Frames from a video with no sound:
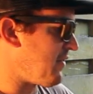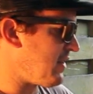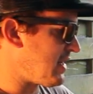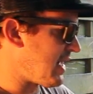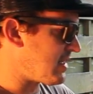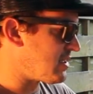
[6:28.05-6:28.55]

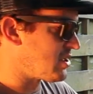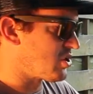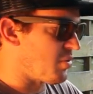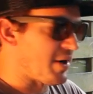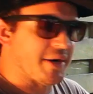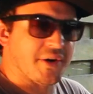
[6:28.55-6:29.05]
everything
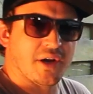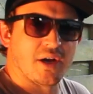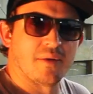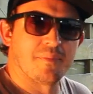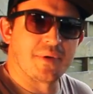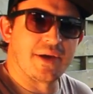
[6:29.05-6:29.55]
squared
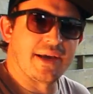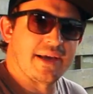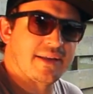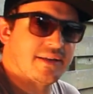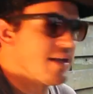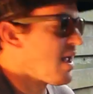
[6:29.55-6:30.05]
up, and